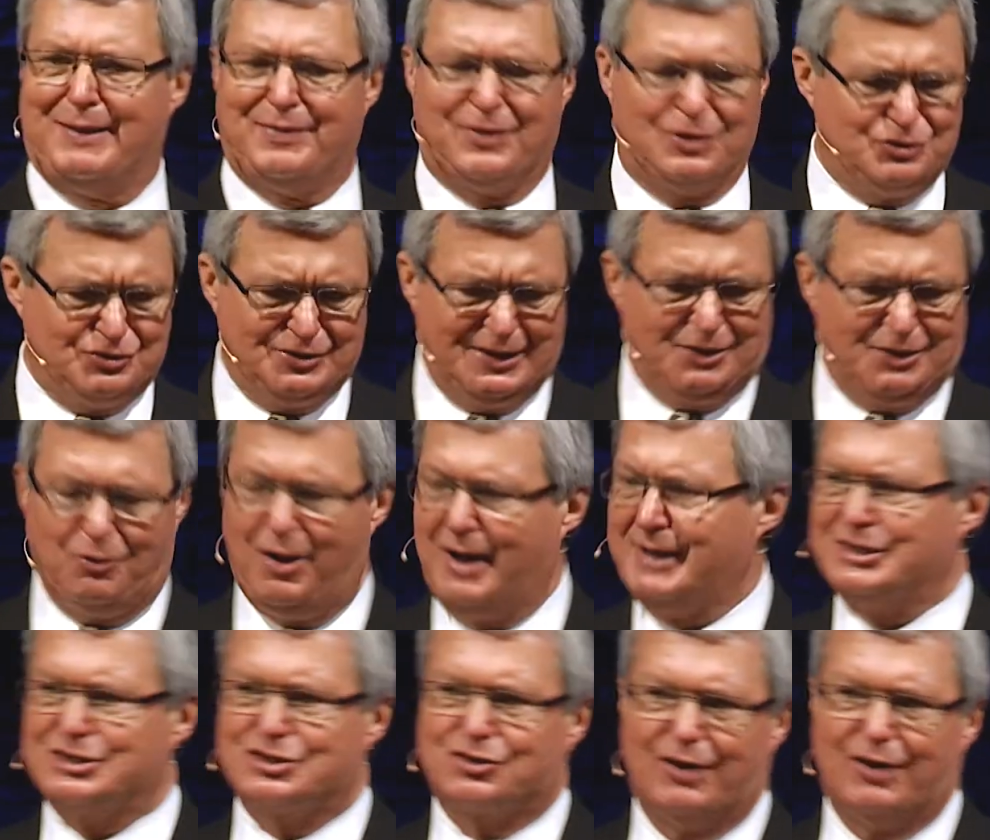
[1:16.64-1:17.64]
this." You think
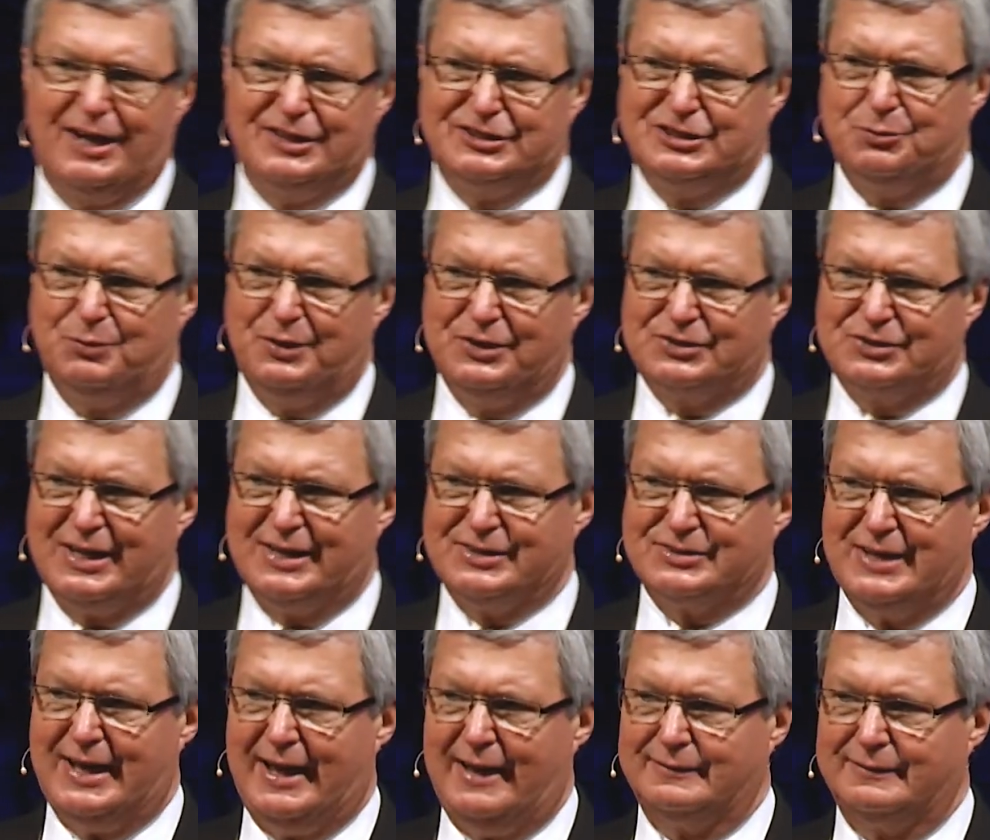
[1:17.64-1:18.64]
Rocky's crazy when he says
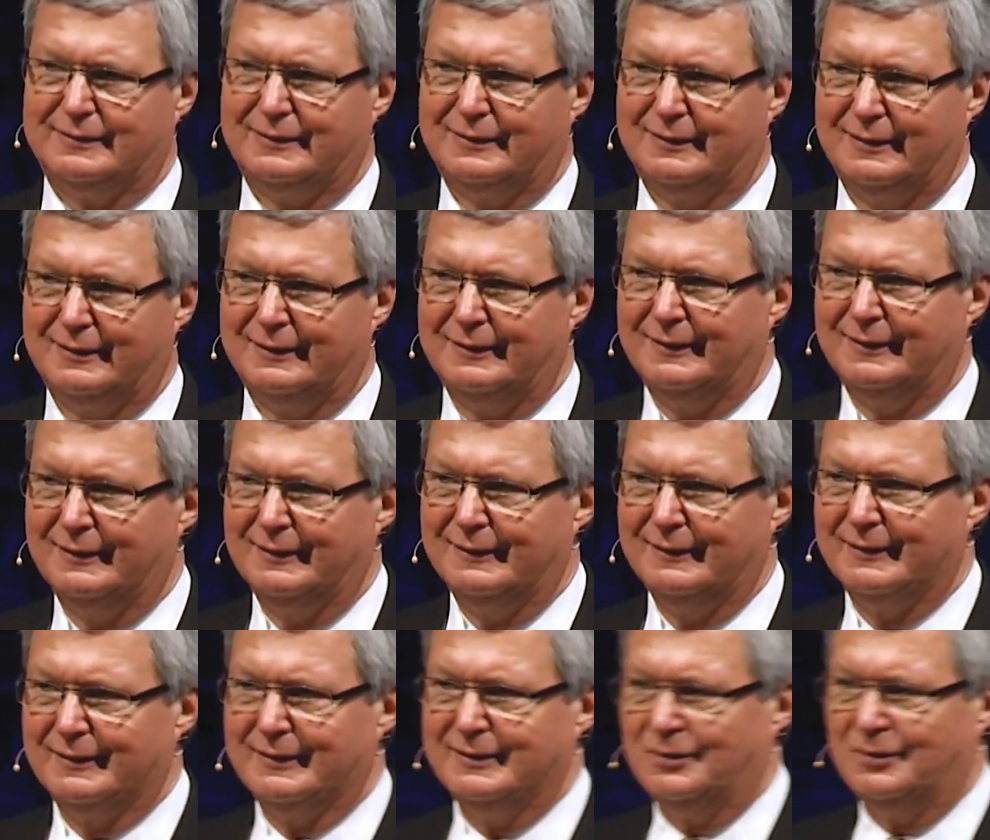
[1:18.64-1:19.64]
that?
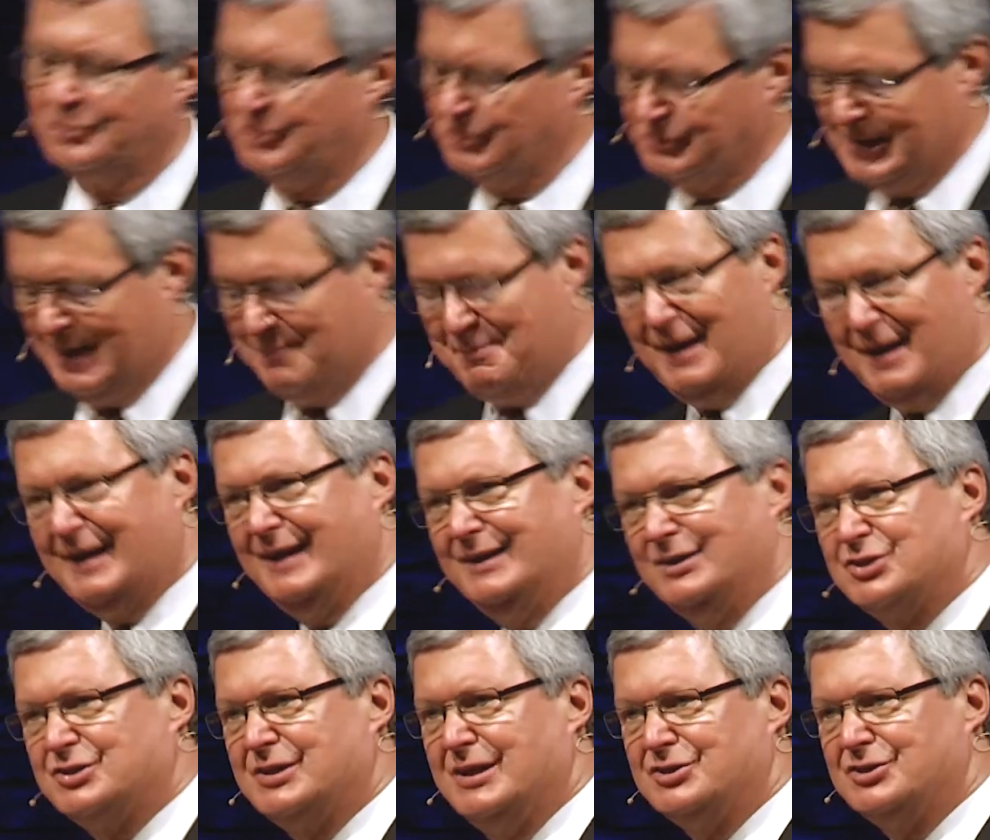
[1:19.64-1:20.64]
You know, does that make any
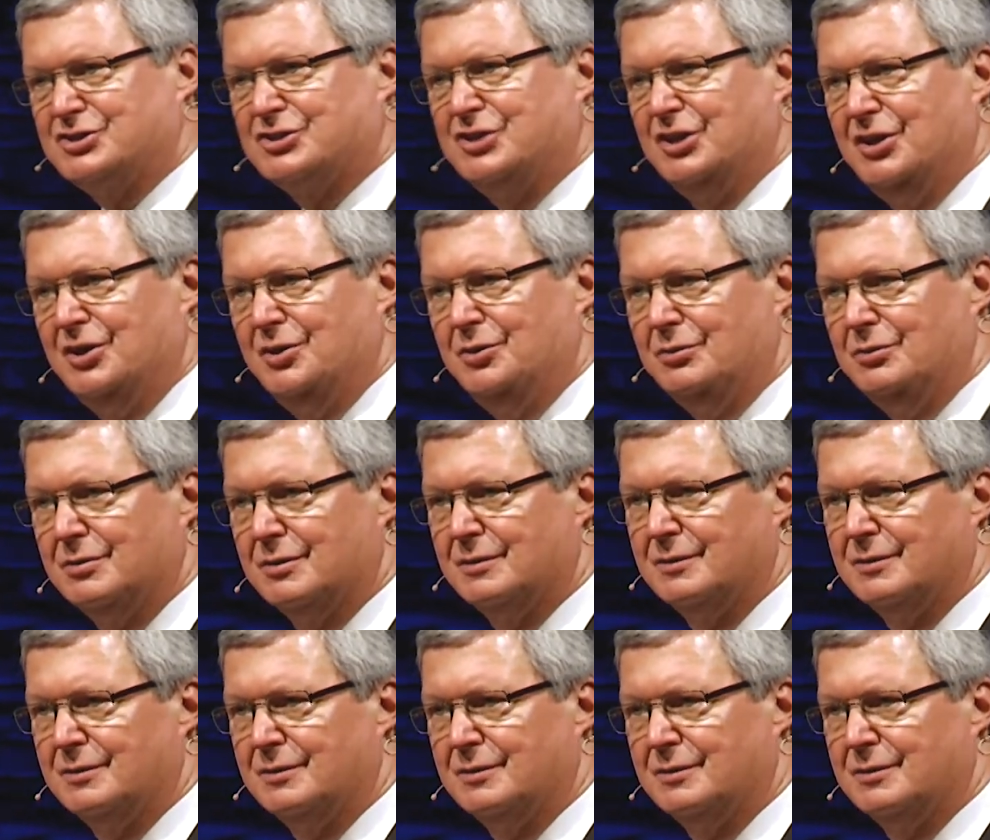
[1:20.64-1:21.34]
sense to you?